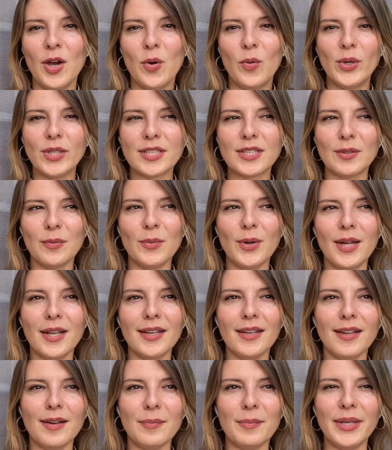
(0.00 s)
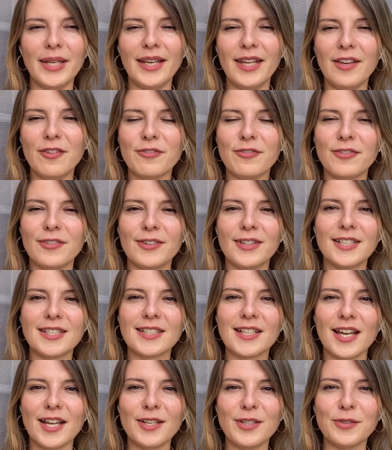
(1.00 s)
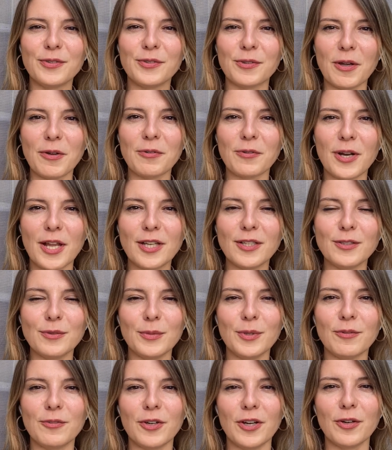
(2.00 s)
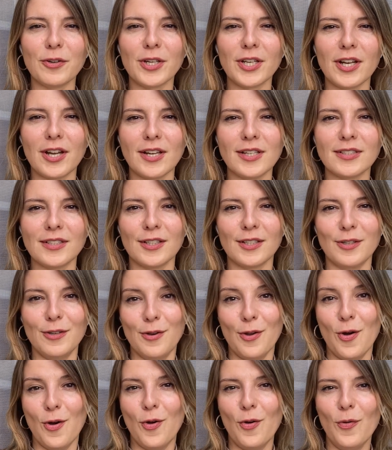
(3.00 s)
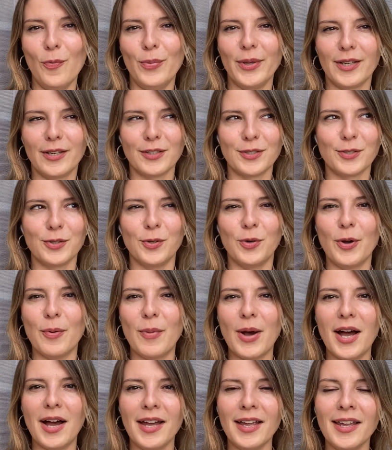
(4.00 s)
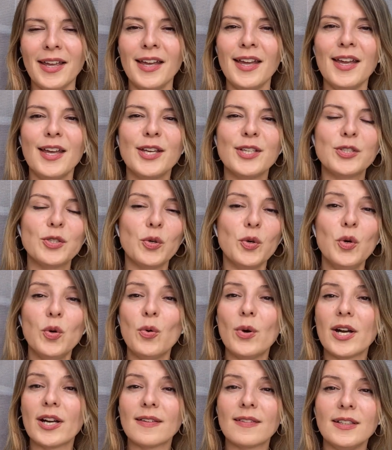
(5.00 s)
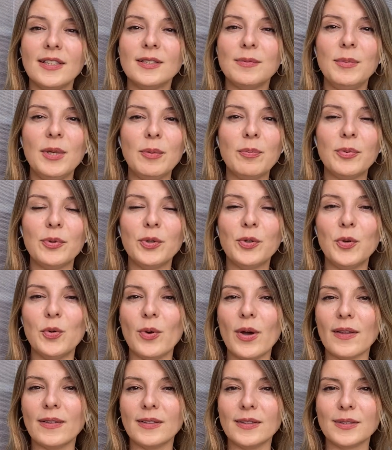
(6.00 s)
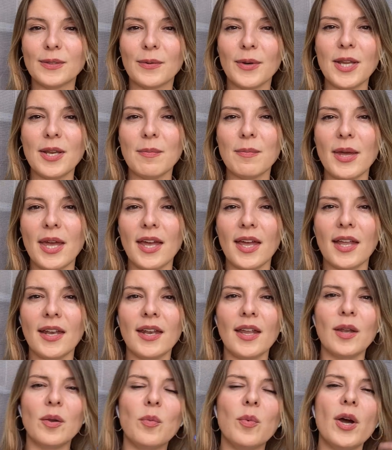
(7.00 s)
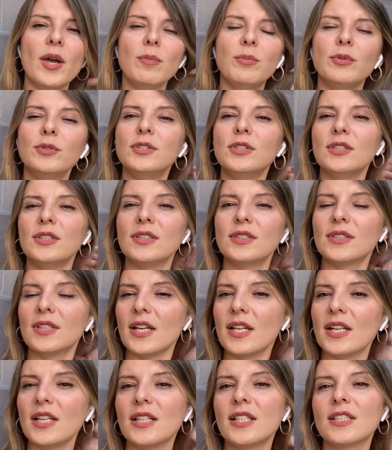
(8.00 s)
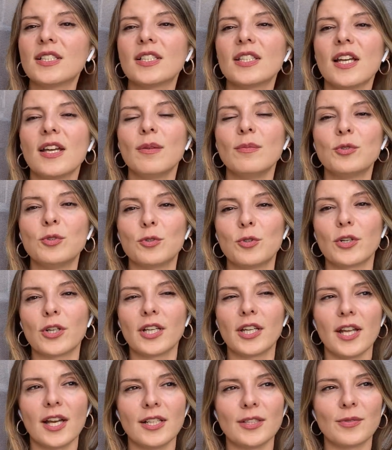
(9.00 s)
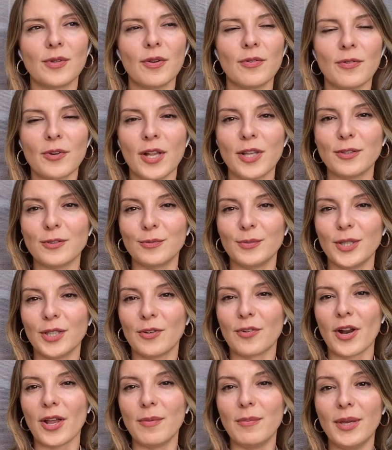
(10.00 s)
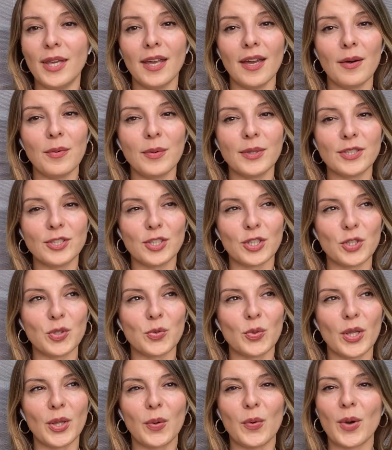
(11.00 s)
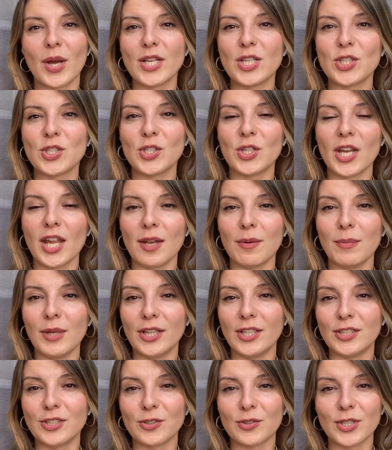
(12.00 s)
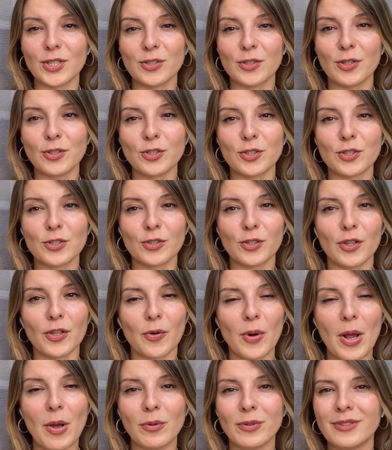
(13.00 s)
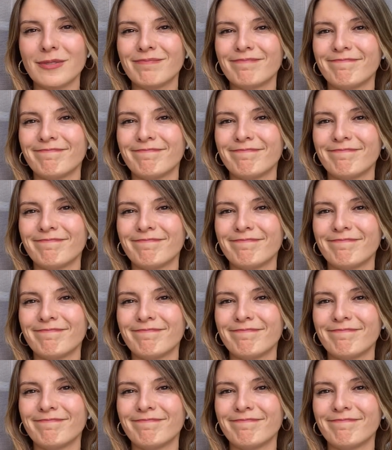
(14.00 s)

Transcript: Will someone believe this kind of referendum if I organize it? No, because who am I? So who are these people? Who are this green man? And why Putin decided it's time to organize referendum in Crimea with just one question and military soldiers all around?